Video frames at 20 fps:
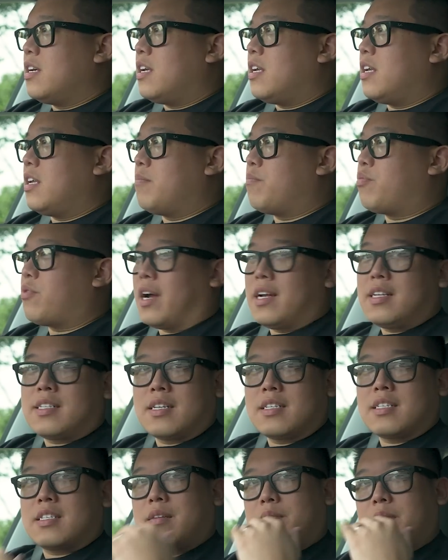in
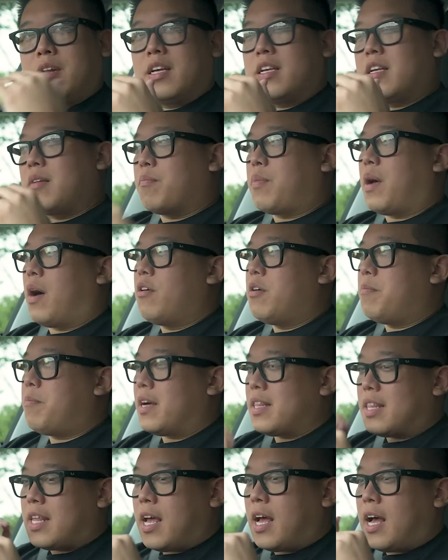prices, similar in power,
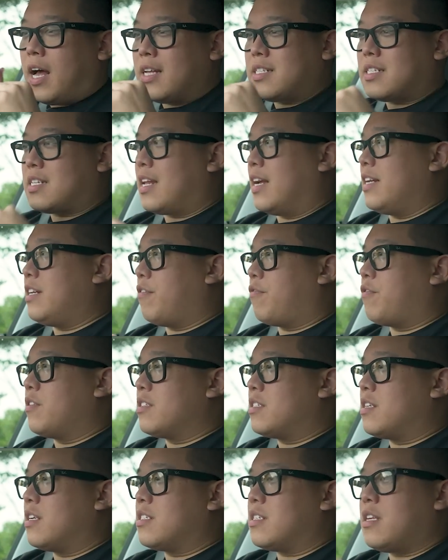but there are slight
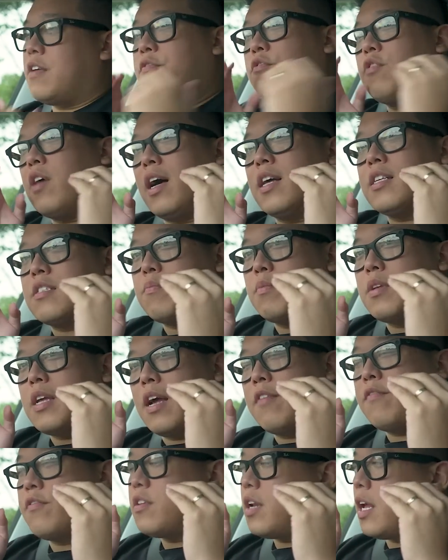differences. If you ask me,
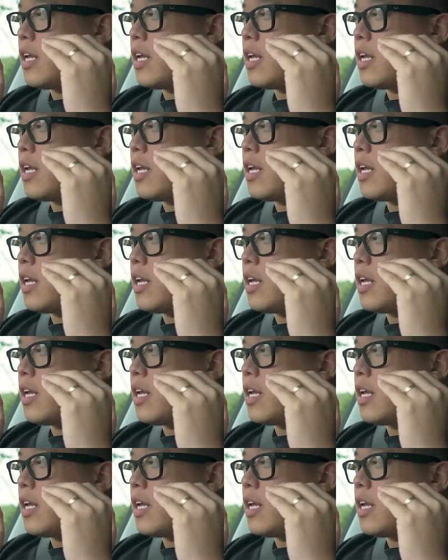I feel